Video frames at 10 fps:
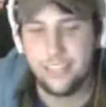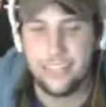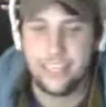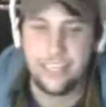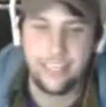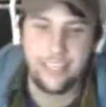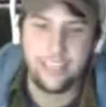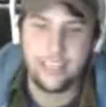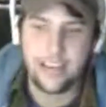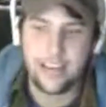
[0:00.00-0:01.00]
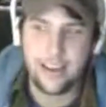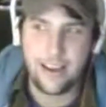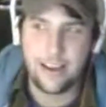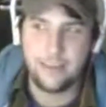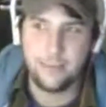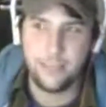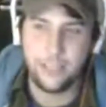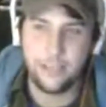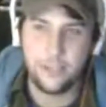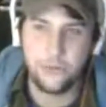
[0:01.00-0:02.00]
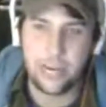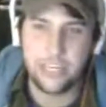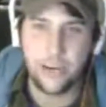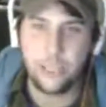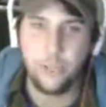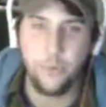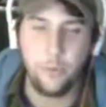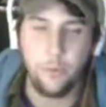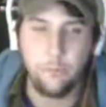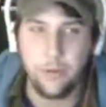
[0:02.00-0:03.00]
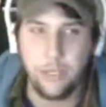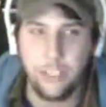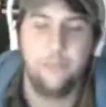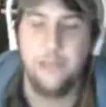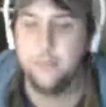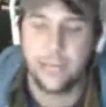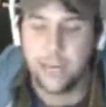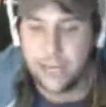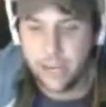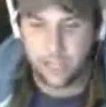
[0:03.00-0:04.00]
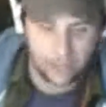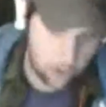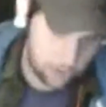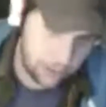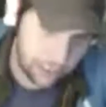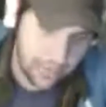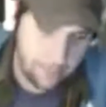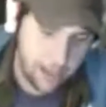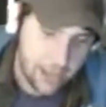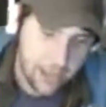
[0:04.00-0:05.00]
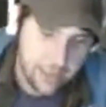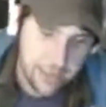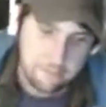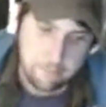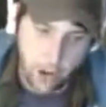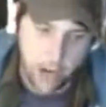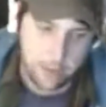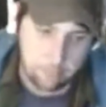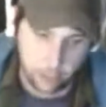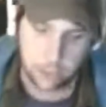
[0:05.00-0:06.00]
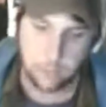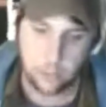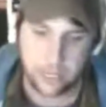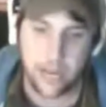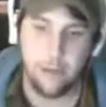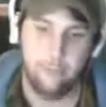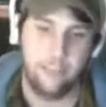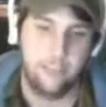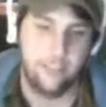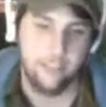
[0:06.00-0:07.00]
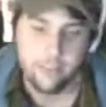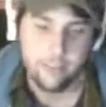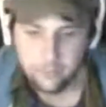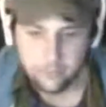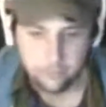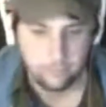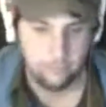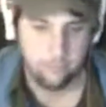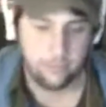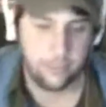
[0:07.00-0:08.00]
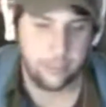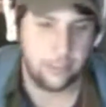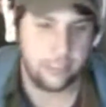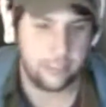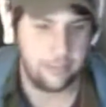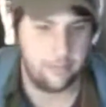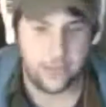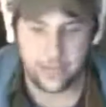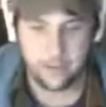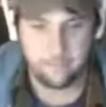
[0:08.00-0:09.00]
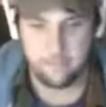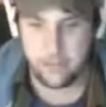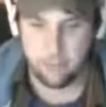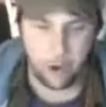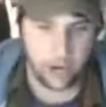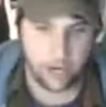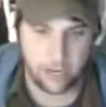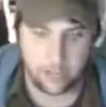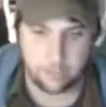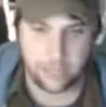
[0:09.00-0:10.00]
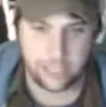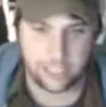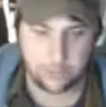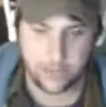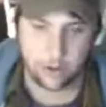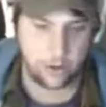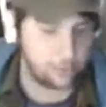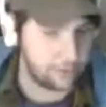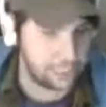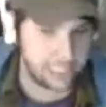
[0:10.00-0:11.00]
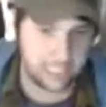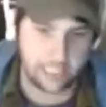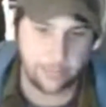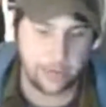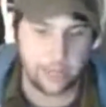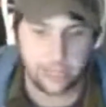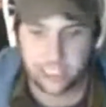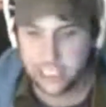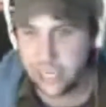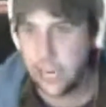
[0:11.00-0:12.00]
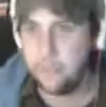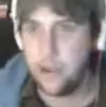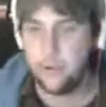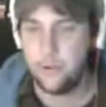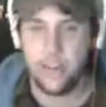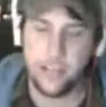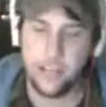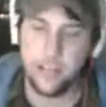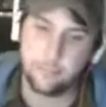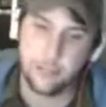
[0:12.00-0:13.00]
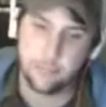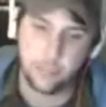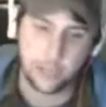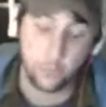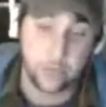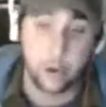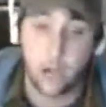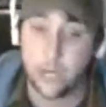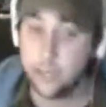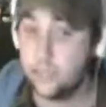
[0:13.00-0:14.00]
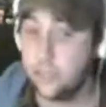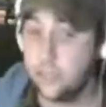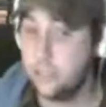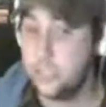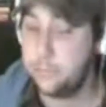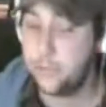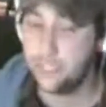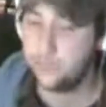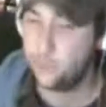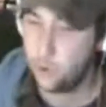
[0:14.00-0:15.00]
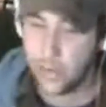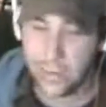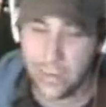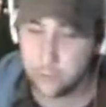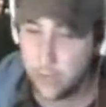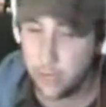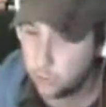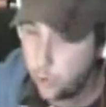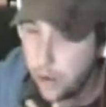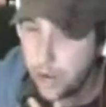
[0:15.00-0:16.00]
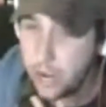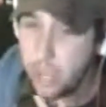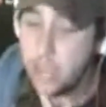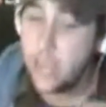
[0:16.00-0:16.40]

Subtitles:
like I talked to a bunch of people that I know that own the game. They bought it multiple times. Because like they bought it on the PS3 or 360 when it initially came out, and there's people that rebought it on the PS4 and Xbox One